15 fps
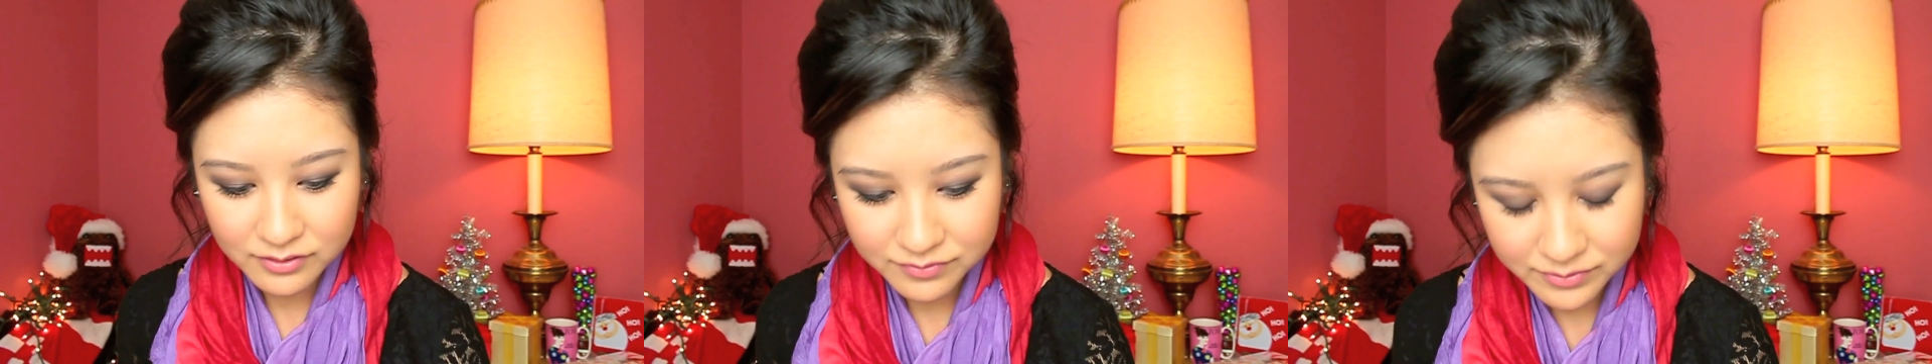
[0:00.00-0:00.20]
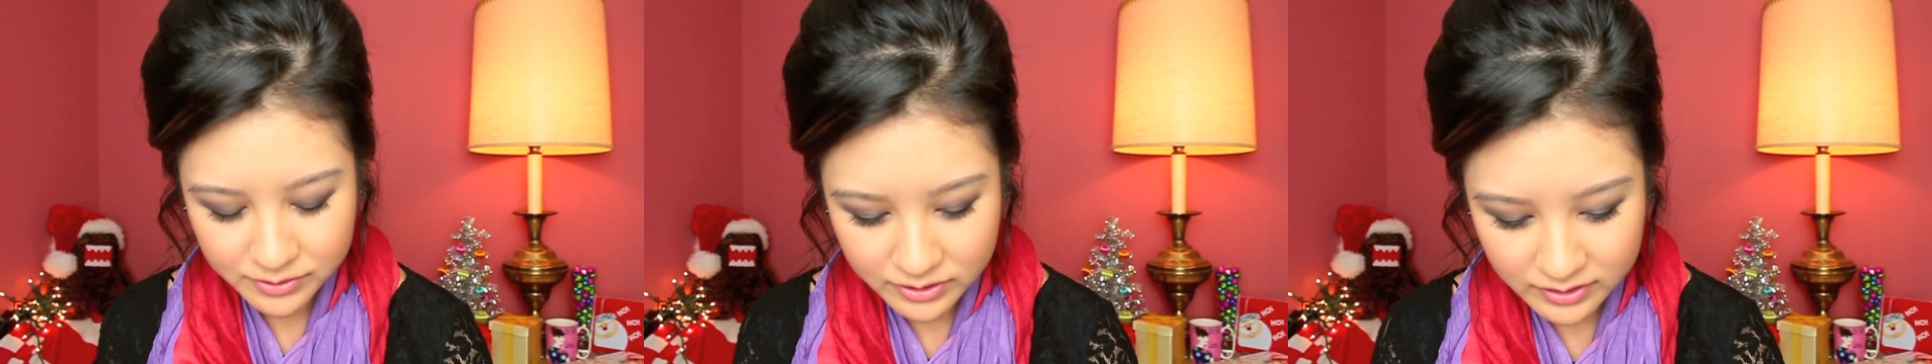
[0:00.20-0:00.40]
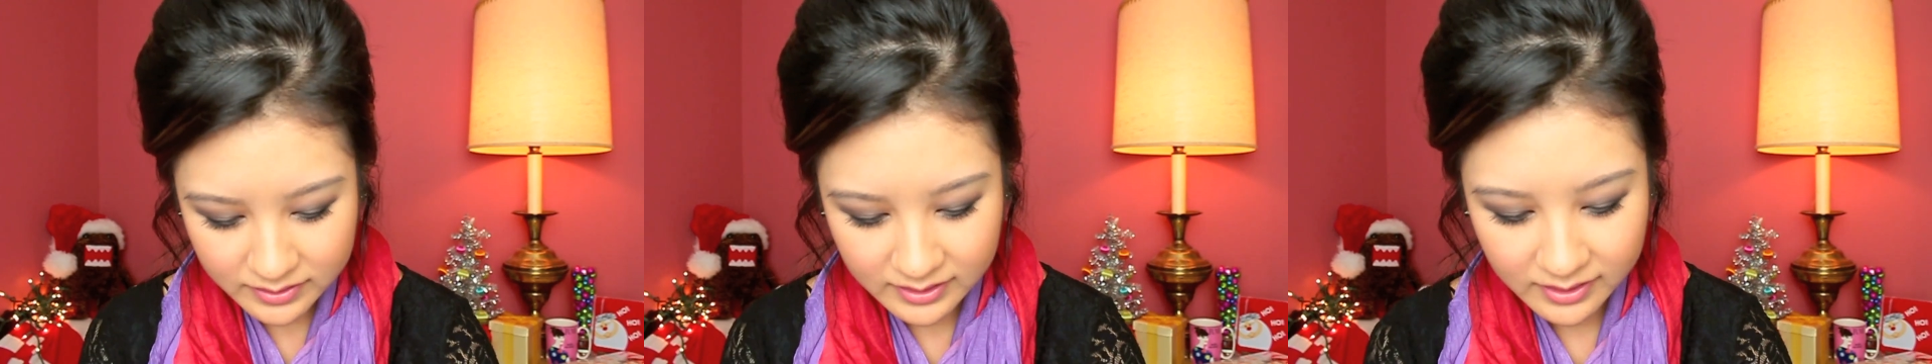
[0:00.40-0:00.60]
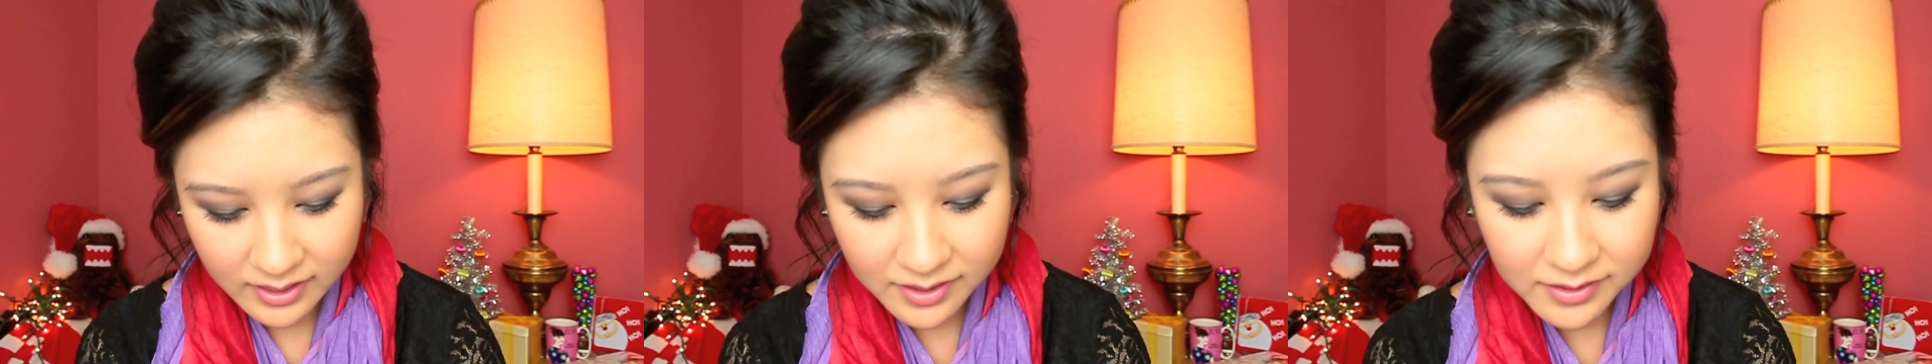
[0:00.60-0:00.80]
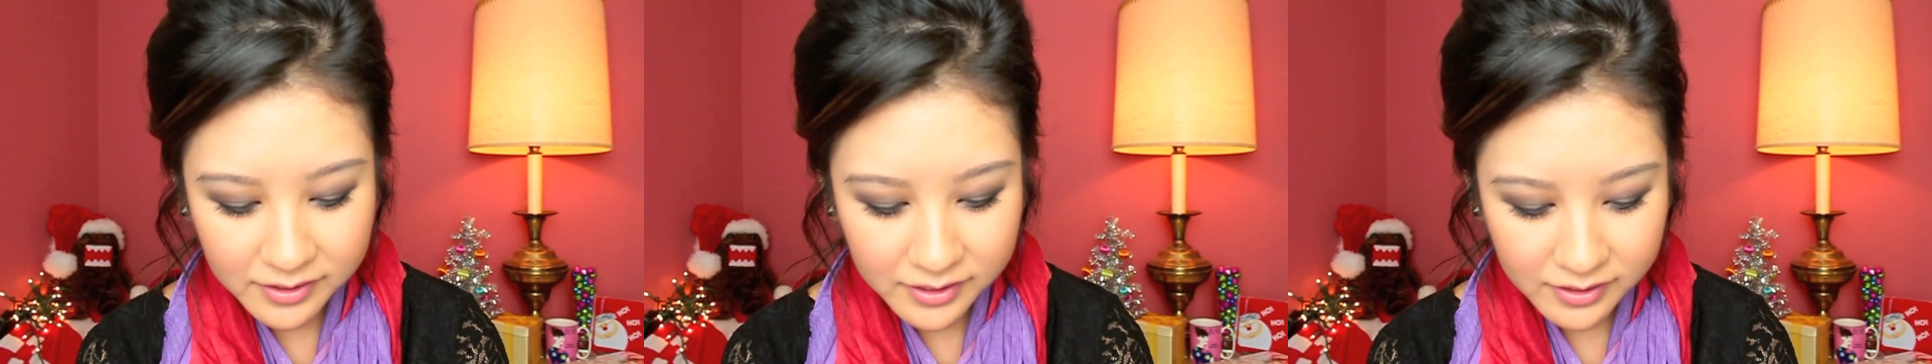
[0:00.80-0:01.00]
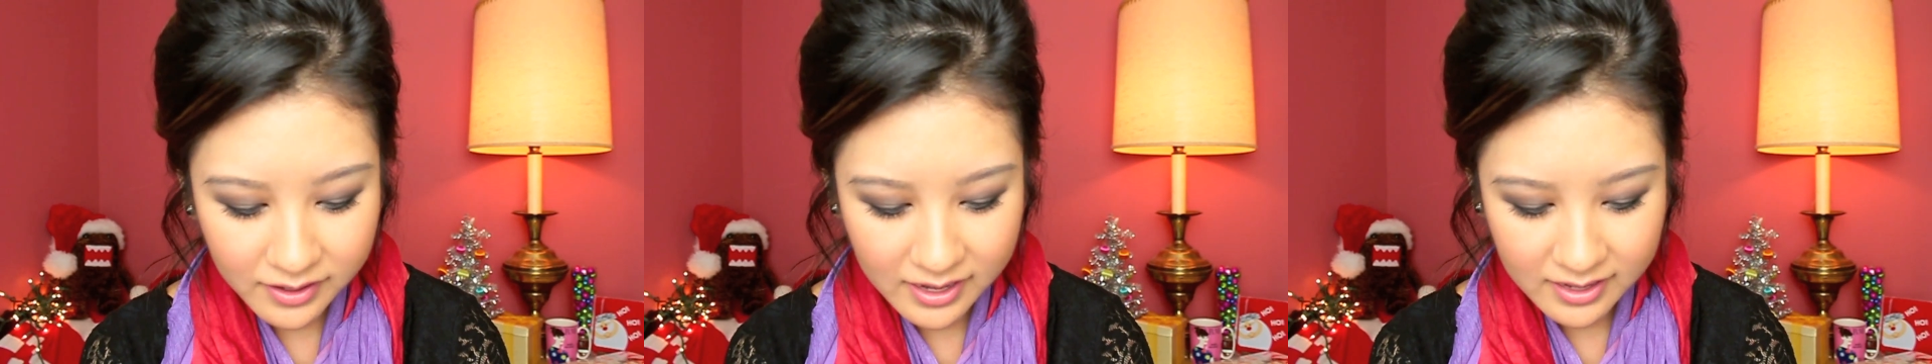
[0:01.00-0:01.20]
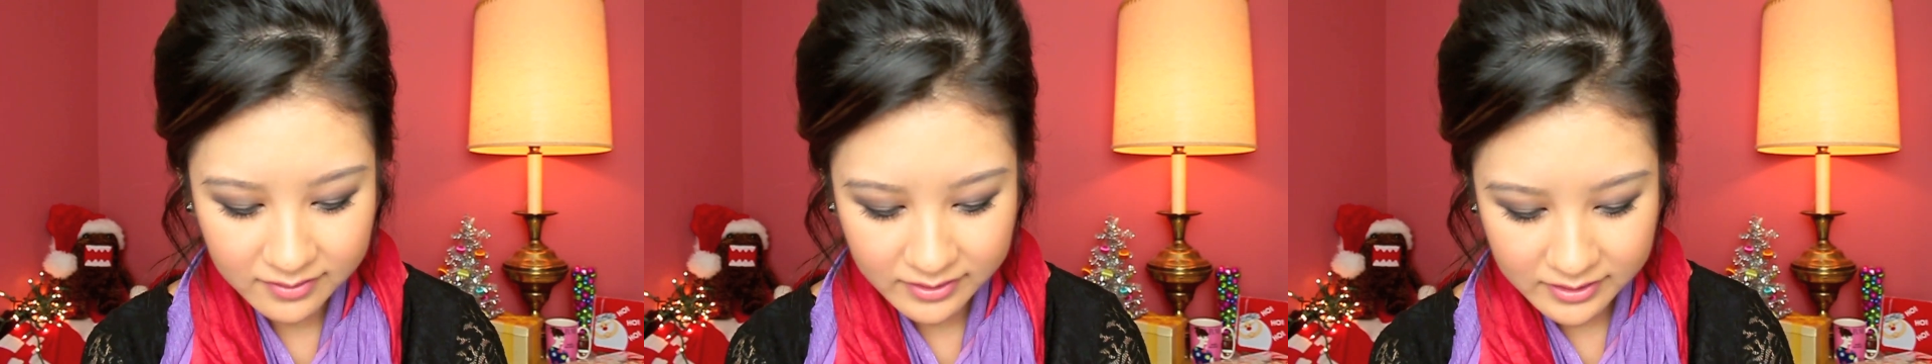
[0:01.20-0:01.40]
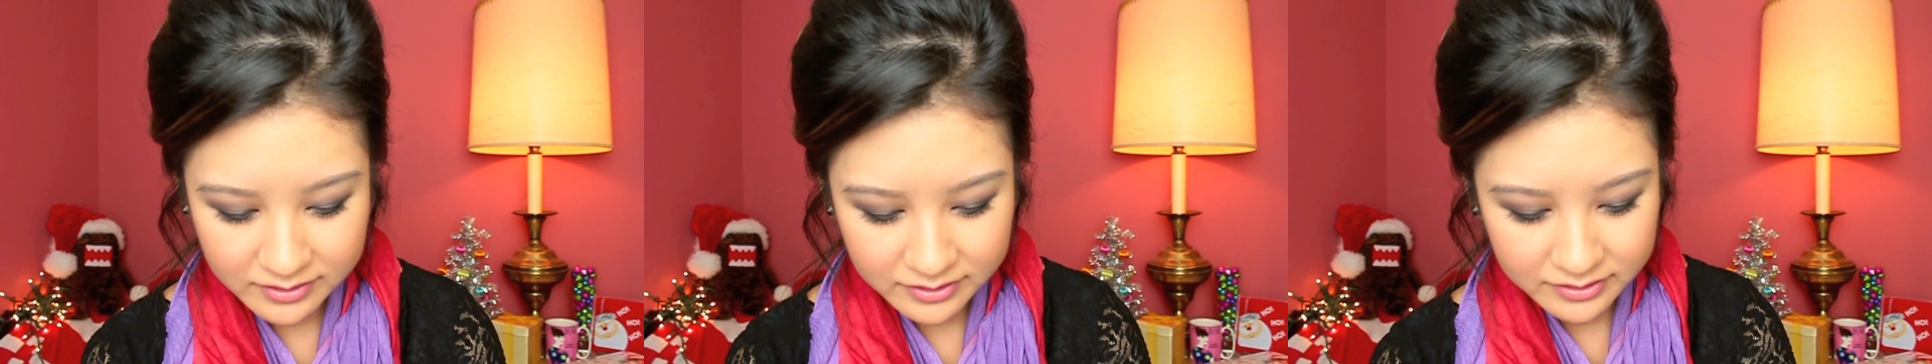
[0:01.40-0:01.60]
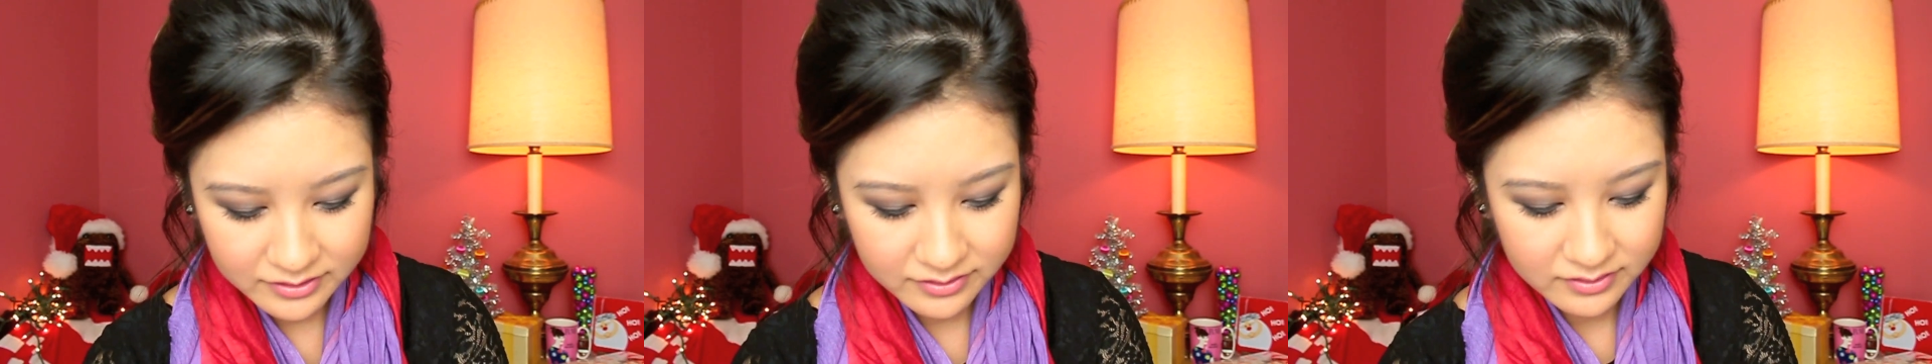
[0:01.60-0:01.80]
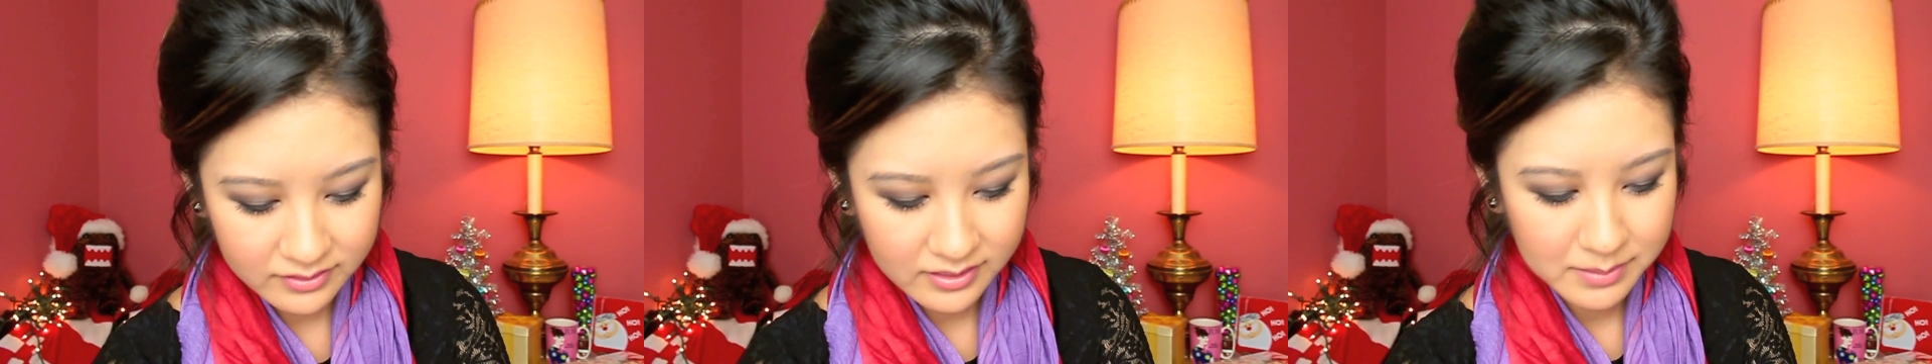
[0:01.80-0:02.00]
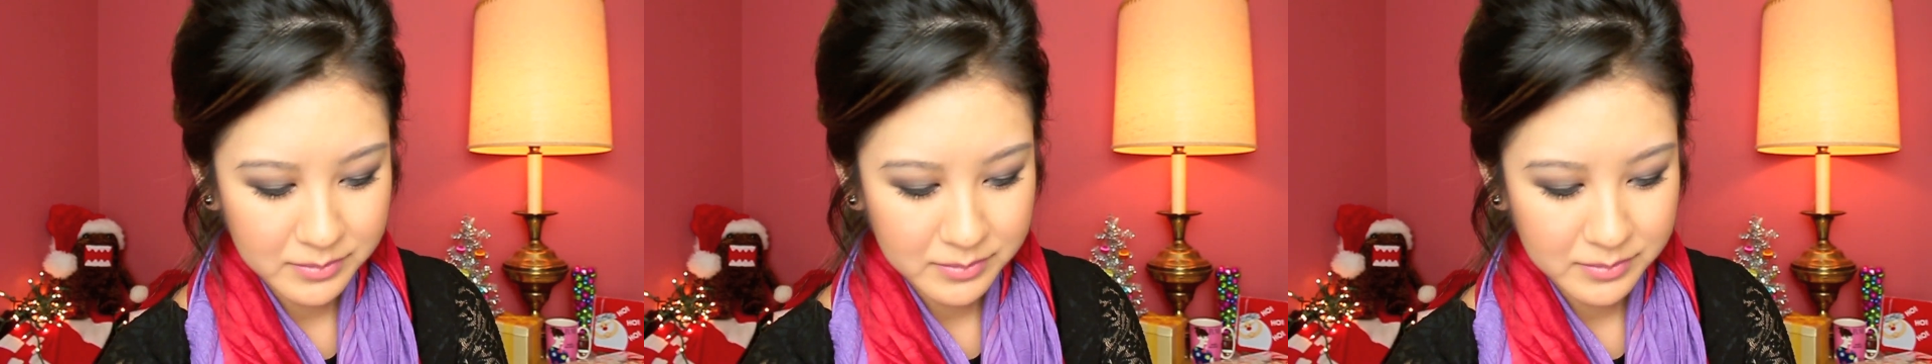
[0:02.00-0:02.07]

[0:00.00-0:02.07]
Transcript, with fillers: As for the other eyeliners